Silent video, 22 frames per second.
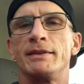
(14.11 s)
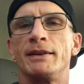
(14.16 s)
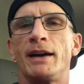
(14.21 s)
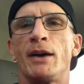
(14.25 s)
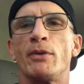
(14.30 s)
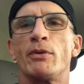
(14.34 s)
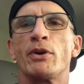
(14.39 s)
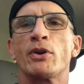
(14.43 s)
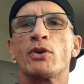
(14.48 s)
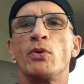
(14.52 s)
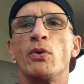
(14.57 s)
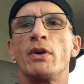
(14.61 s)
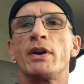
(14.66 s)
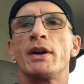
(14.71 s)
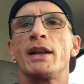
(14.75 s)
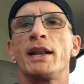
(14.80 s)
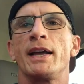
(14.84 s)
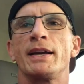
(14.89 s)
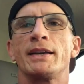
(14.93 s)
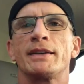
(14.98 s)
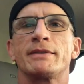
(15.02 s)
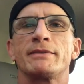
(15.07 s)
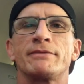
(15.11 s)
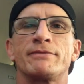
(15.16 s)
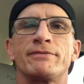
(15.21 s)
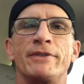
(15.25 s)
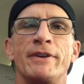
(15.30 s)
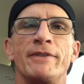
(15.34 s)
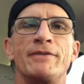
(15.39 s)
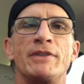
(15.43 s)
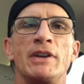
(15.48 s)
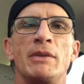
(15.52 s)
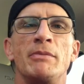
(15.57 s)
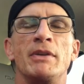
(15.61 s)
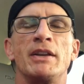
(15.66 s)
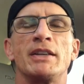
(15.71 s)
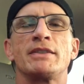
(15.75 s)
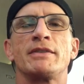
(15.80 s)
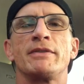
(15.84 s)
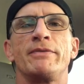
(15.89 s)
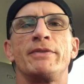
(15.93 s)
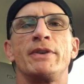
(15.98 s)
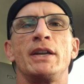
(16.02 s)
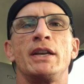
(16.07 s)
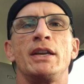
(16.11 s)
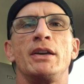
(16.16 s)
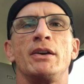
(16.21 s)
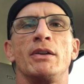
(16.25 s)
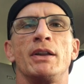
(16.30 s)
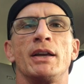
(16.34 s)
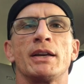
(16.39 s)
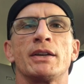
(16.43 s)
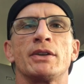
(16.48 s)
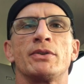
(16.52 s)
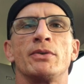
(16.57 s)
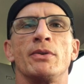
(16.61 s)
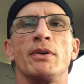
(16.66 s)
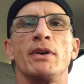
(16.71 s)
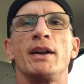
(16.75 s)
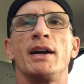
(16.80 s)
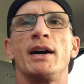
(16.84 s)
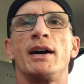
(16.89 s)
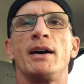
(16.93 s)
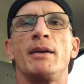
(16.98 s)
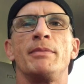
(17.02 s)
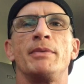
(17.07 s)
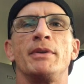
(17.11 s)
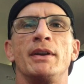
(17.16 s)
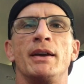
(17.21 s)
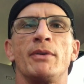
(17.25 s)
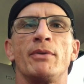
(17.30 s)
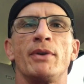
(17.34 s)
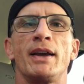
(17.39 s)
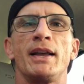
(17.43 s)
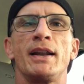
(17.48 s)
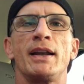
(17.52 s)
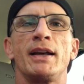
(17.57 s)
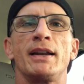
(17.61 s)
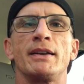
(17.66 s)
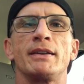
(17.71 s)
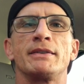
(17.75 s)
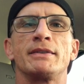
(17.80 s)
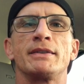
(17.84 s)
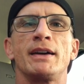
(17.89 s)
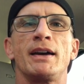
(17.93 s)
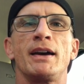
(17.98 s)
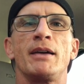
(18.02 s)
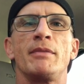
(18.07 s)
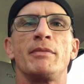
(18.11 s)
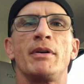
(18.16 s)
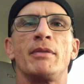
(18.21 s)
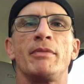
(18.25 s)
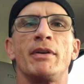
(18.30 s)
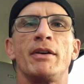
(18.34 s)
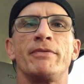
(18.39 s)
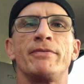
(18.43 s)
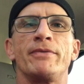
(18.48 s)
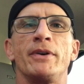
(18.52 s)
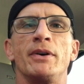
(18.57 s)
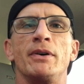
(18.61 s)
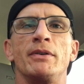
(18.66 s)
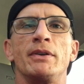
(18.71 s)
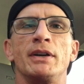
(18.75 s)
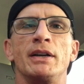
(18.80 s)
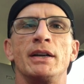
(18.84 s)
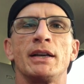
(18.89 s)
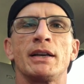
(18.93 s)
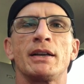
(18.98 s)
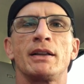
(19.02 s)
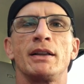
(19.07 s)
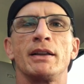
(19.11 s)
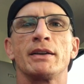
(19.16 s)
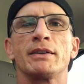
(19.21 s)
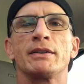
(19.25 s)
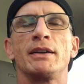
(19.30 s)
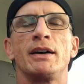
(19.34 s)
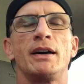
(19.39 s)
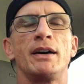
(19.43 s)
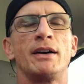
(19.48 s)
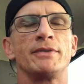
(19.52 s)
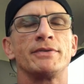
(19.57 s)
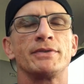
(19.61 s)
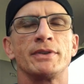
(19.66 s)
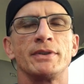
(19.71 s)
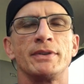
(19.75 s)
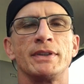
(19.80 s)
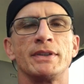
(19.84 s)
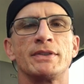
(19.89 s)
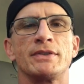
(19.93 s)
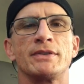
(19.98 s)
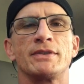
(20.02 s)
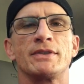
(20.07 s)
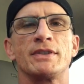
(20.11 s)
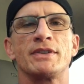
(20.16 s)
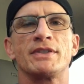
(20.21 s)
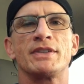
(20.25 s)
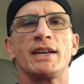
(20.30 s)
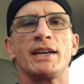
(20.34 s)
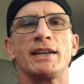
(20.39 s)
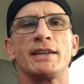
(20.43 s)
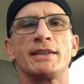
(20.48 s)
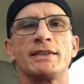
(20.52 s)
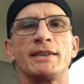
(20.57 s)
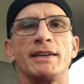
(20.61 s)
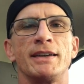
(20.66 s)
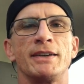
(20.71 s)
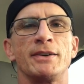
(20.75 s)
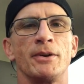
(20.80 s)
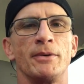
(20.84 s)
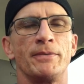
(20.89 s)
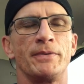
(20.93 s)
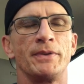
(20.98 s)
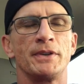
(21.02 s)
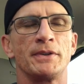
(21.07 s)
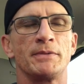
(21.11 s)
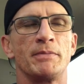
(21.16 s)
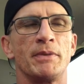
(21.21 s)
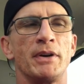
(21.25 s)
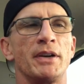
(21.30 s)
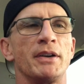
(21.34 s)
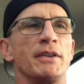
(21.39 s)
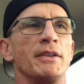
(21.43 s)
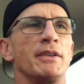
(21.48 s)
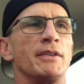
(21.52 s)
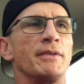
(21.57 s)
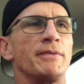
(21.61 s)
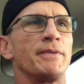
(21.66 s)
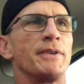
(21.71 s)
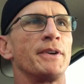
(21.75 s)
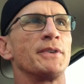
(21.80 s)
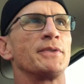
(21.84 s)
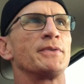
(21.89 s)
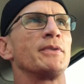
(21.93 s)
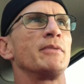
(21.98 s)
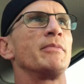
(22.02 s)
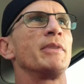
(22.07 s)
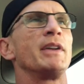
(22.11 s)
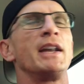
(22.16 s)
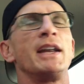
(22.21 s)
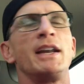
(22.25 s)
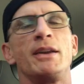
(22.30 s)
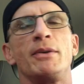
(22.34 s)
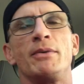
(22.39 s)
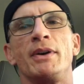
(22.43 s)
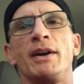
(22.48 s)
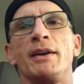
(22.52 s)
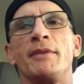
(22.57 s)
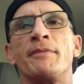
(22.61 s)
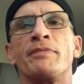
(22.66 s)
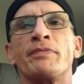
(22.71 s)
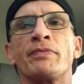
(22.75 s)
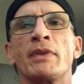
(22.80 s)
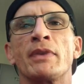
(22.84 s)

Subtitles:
I recorded like 15 minutes of video like a doorknob, and I ran out of time on my phone and it clicked off. So this is the second take. Hopefully it's better than the first one. But anyway,